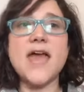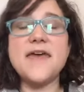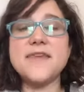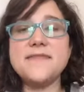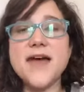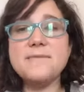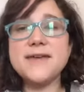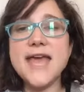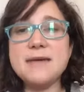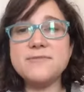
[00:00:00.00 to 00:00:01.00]
And then that
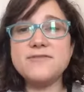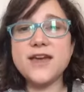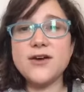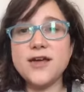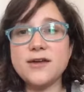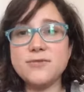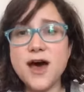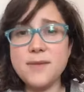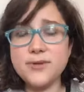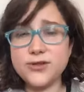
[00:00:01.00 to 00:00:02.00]
became very
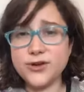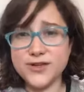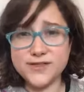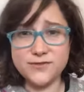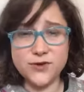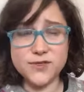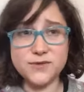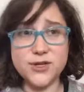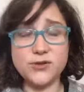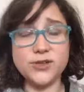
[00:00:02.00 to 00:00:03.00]
unpopular because, of
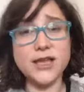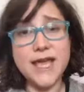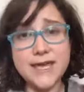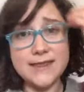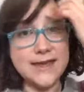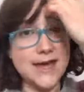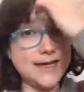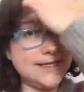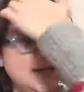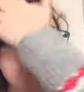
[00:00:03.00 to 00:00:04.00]
course, we don't like the
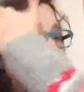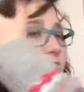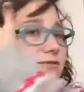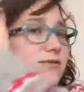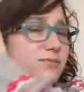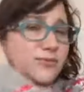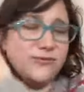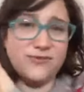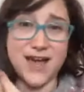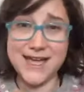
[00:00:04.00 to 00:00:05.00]
idea of
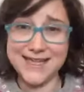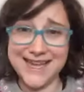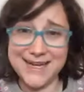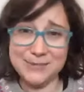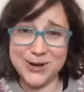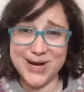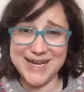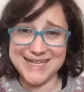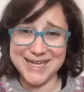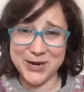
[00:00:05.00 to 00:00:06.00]
violating
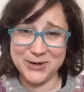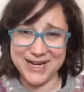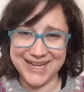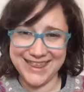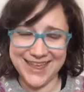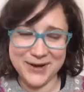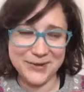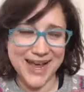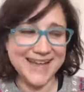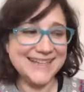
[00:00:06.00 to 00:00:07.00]
body integrity
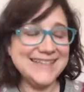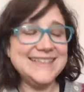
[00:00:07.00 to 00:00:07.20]
that way.